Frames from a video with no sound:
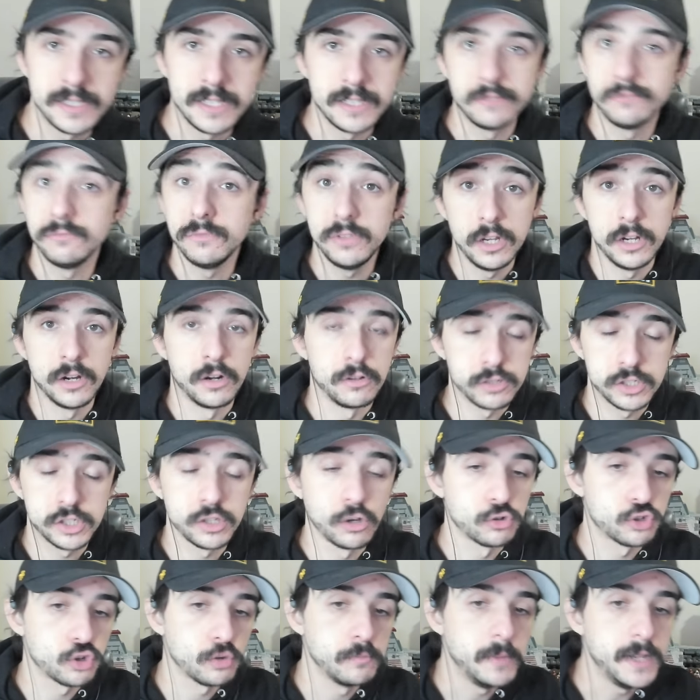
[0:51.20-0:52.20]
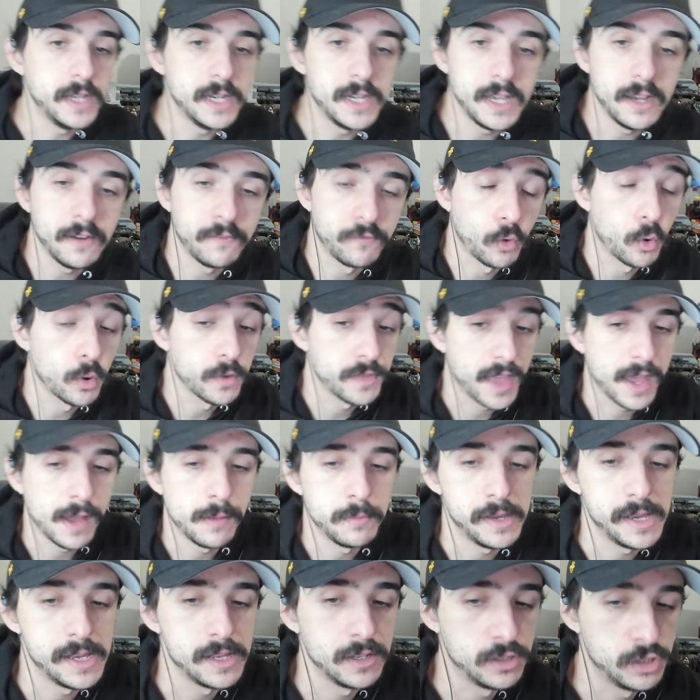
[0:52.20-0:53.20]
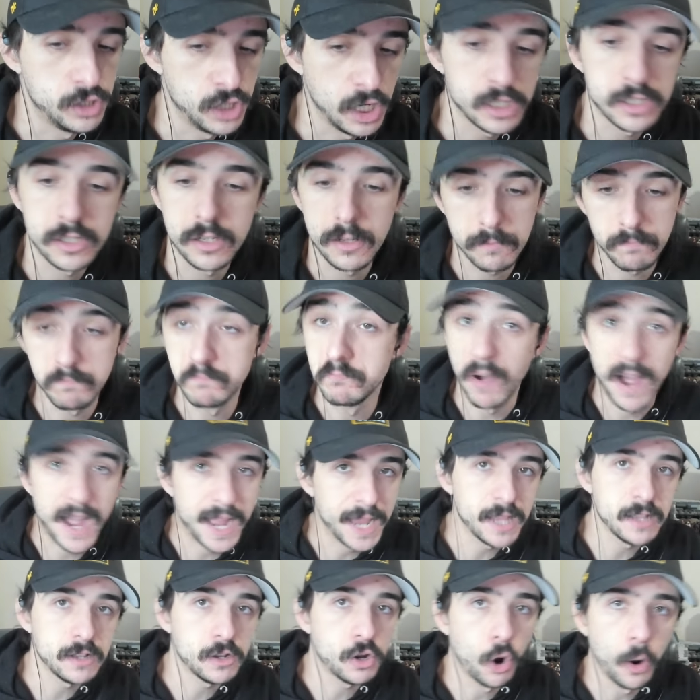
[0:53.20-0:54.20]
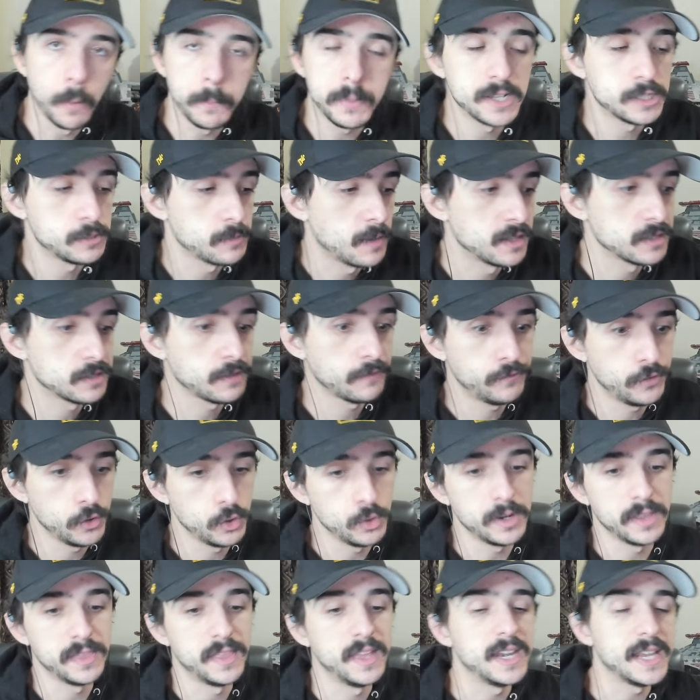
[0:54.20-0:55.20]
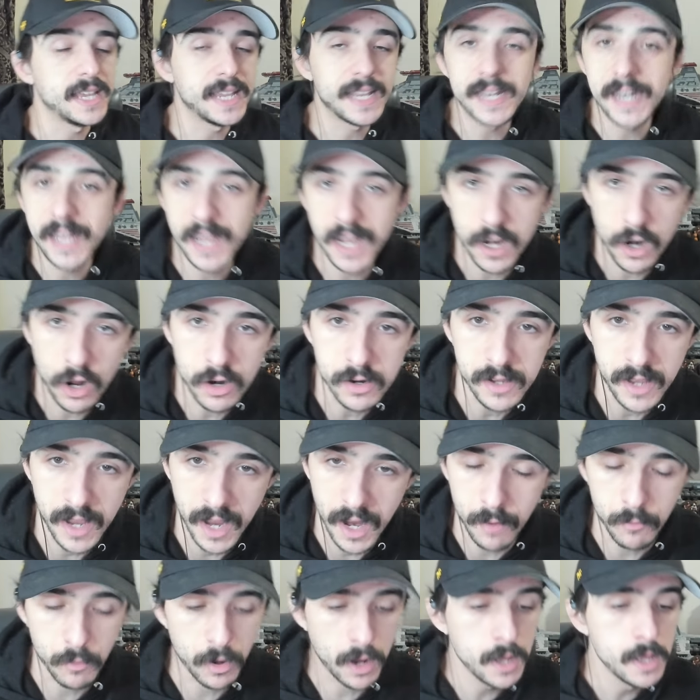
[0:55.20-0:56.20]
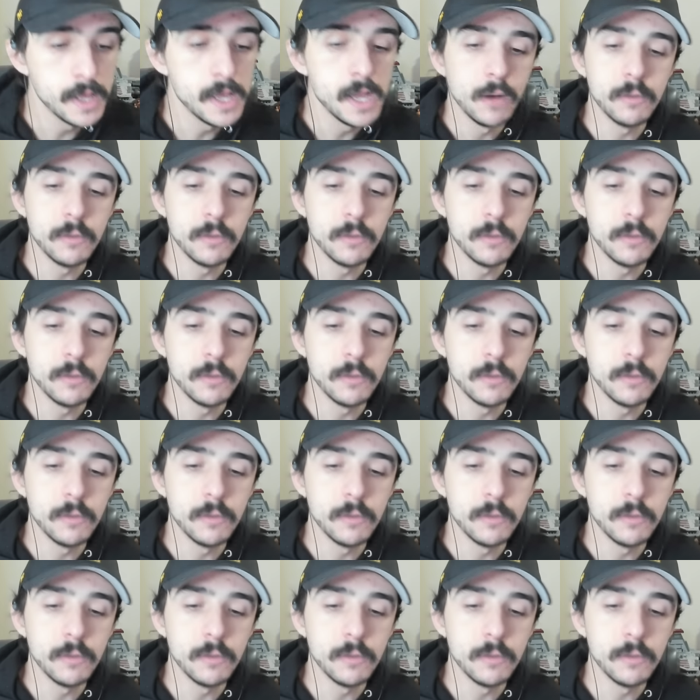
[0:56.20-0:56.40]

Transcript: is, you know, social media for them is just buying copious amounts of food and then eating it on camera,